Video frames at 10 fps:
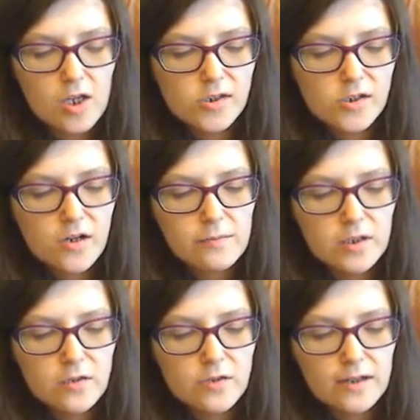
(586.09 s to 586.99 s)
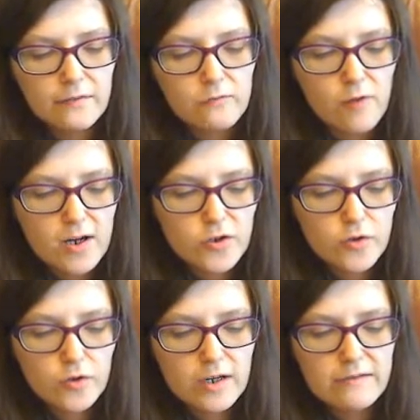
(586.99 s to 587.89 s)
Stop use if rash
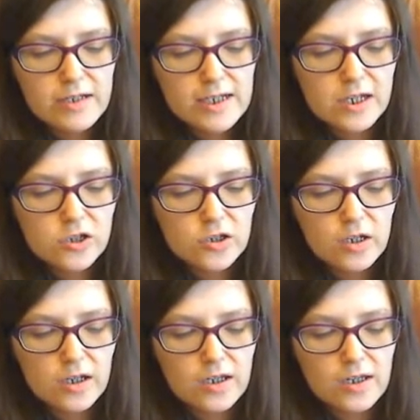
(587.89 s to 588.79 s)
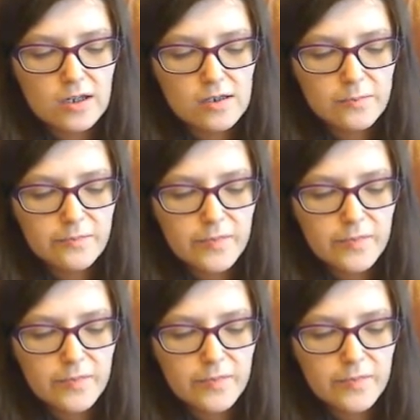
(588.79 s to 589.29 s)
or irritation occurs.